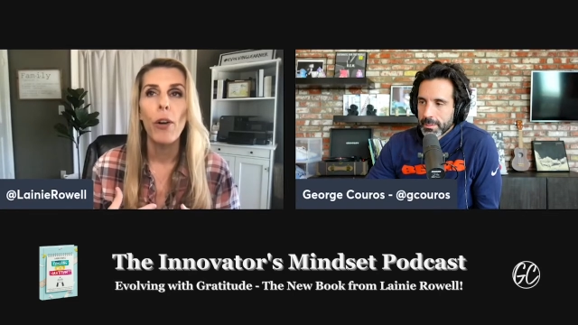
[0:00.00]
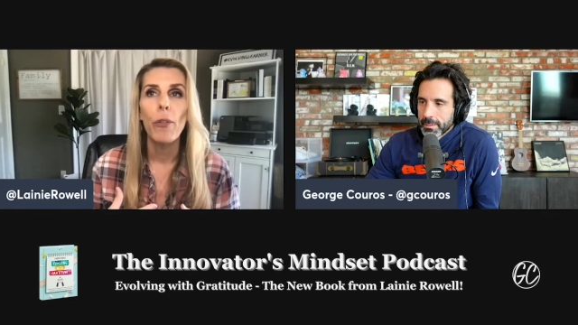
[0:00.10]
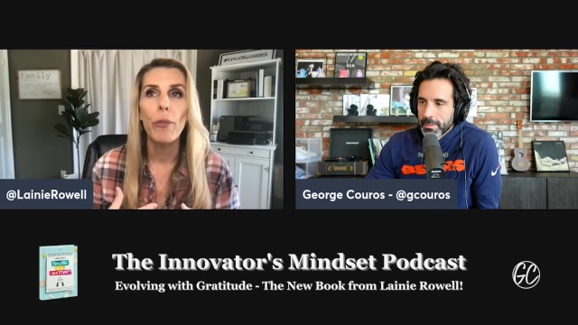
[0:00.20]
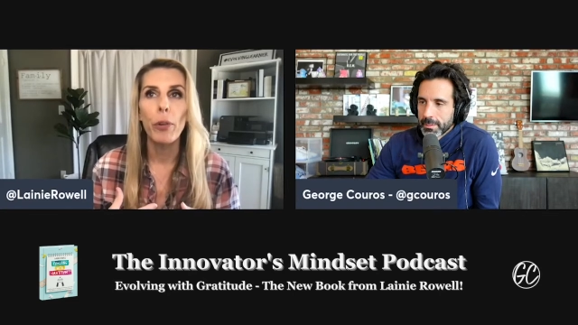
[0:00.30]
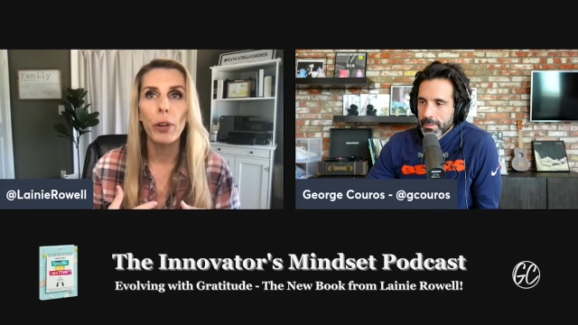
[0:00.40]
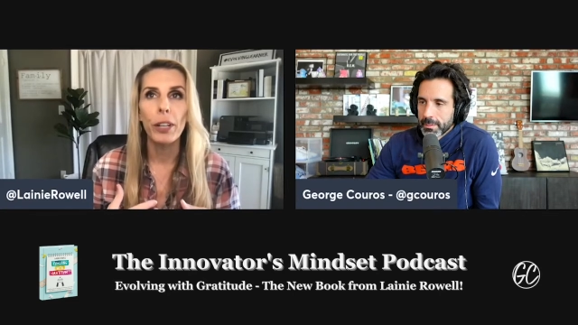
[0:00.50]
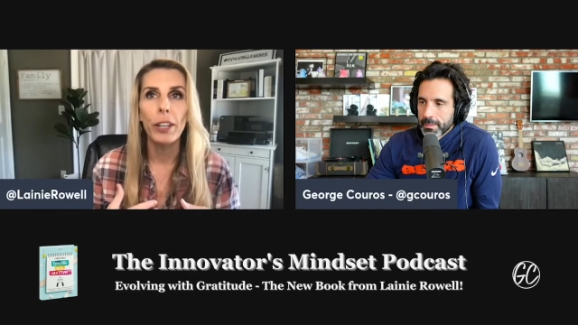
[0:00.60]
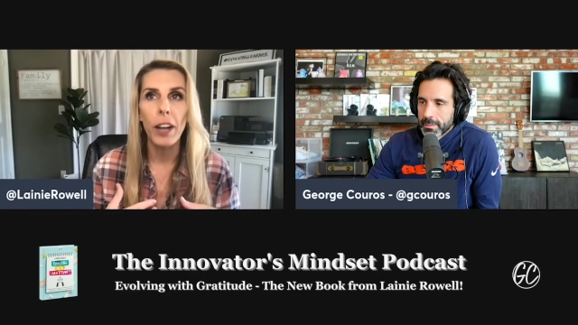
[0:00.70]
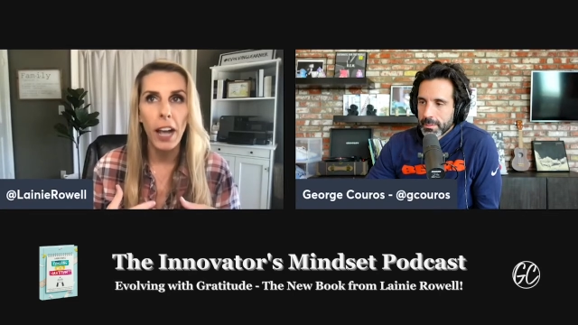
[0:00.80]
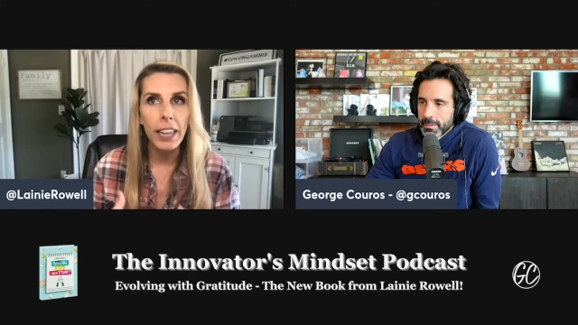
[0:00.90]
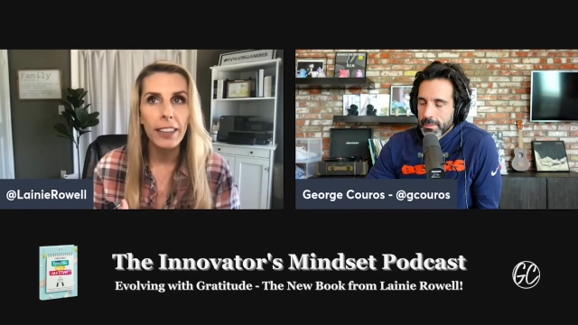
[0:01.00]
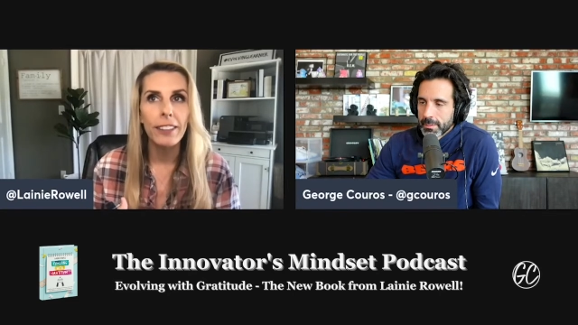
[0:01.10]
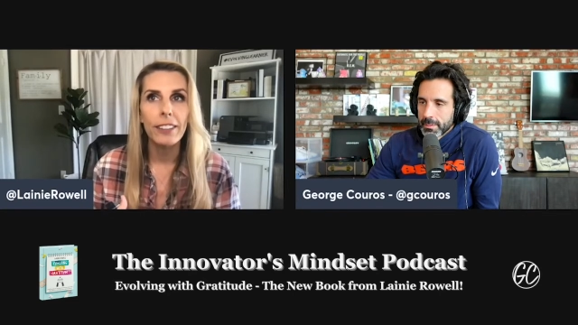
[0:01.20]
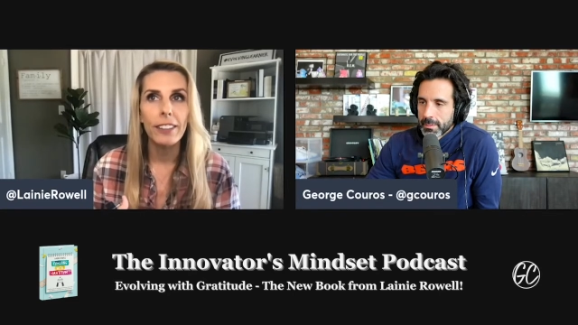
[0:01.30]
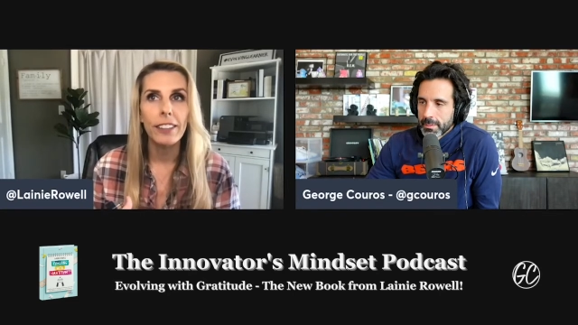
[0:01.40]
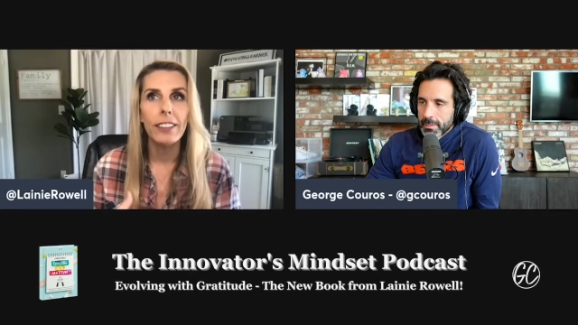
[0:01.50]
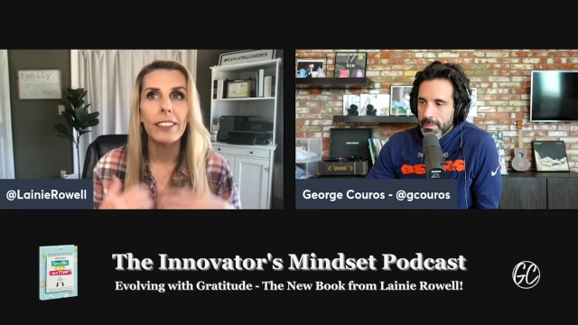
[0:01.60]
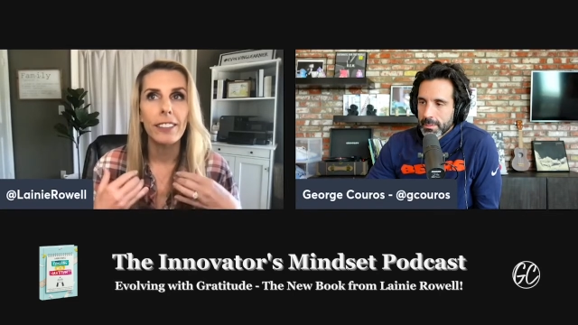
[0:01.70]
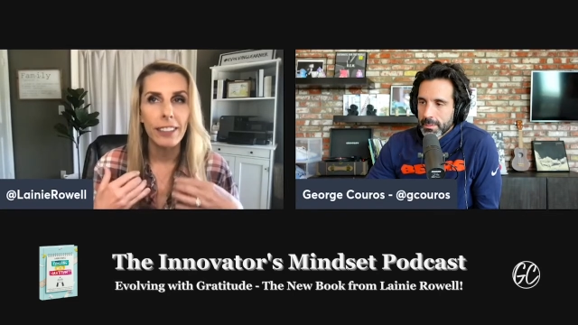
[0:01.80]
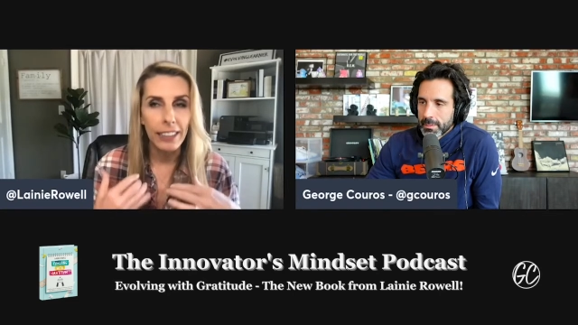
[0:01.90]
Speaker 1: for not
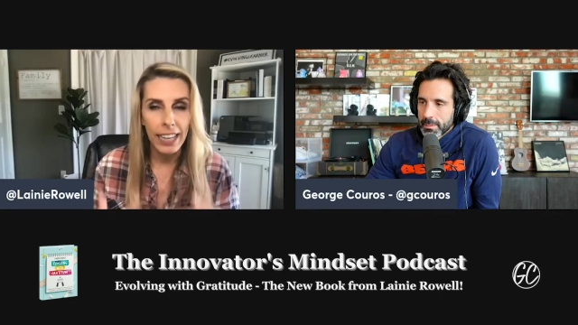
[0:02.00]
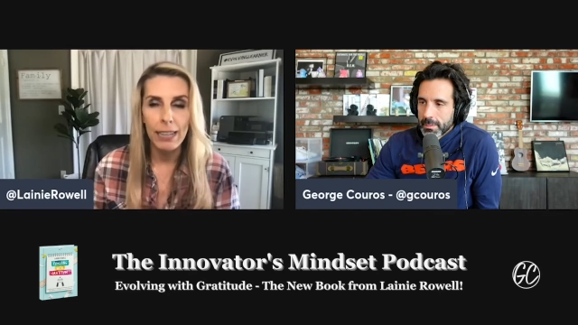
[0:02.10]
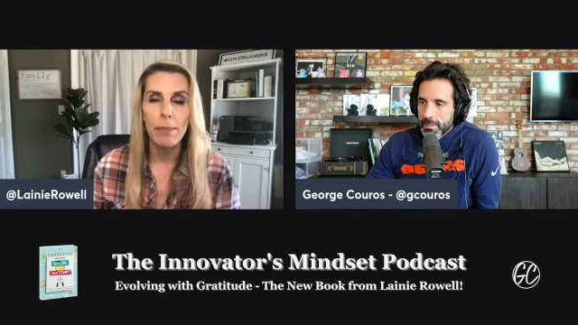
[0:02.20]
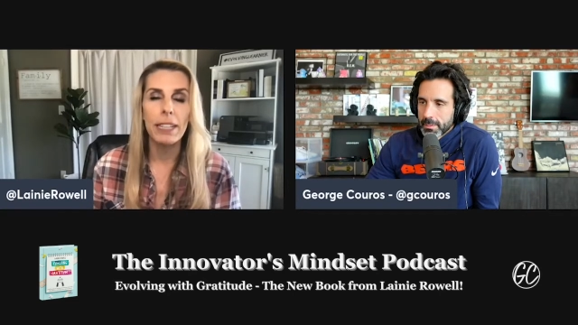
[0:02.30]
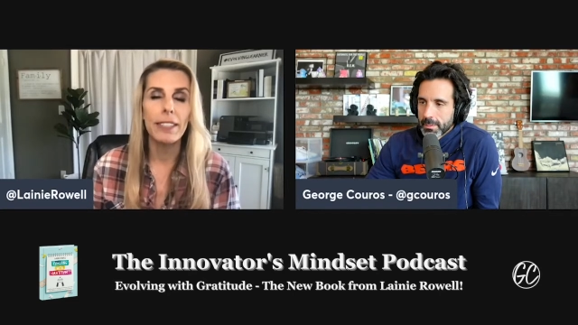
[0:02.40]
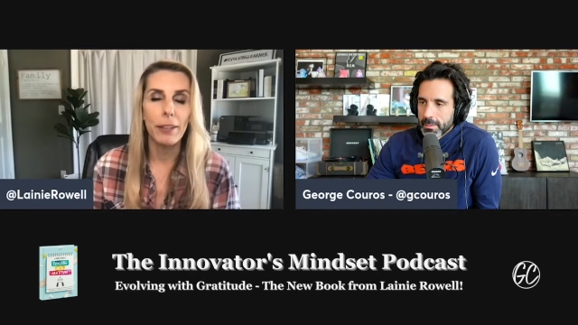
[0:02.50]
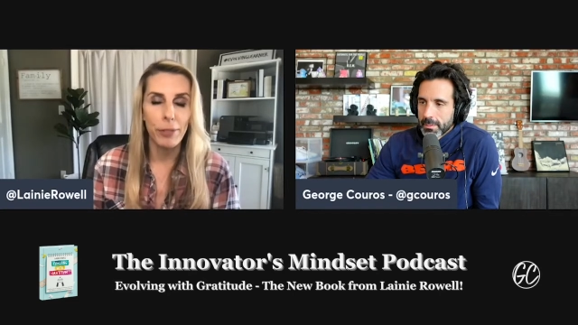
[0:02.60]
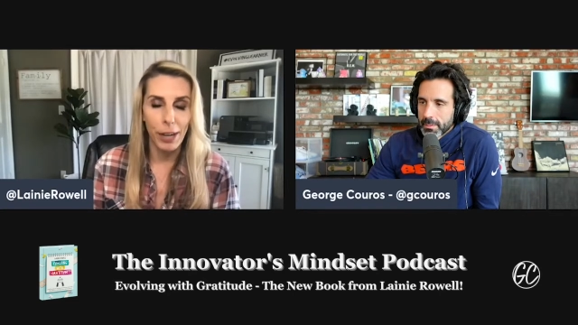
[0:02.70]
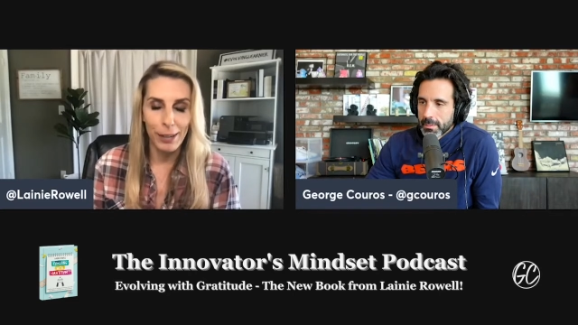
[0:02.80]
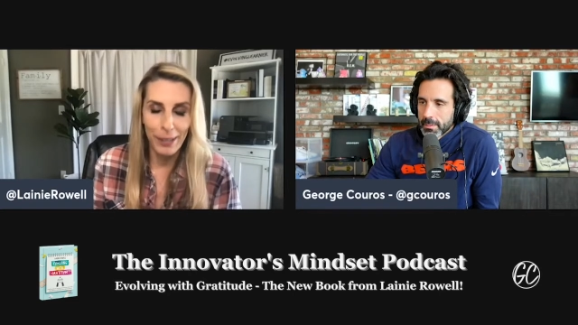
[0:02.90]
letting myself talk